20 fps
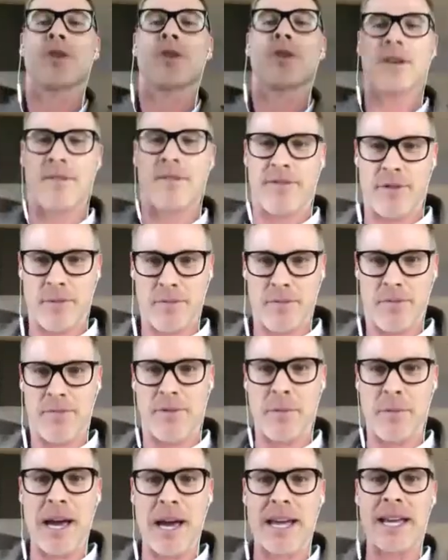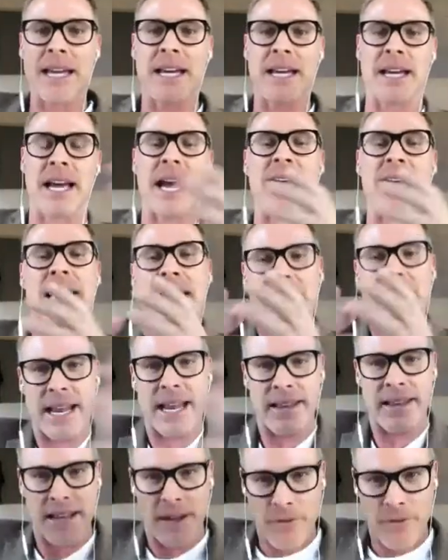from out here,
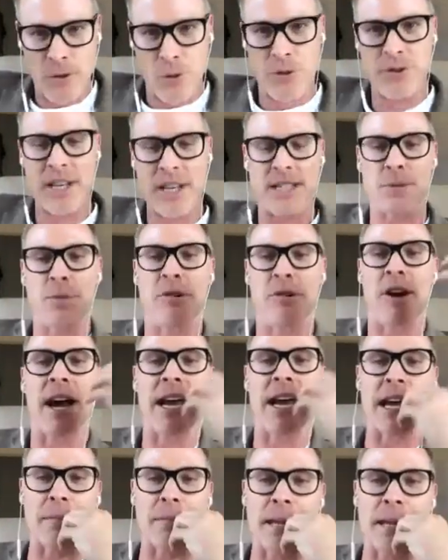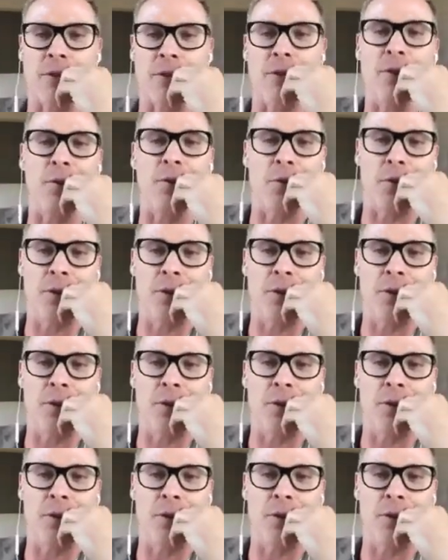and of course that's where I am now too.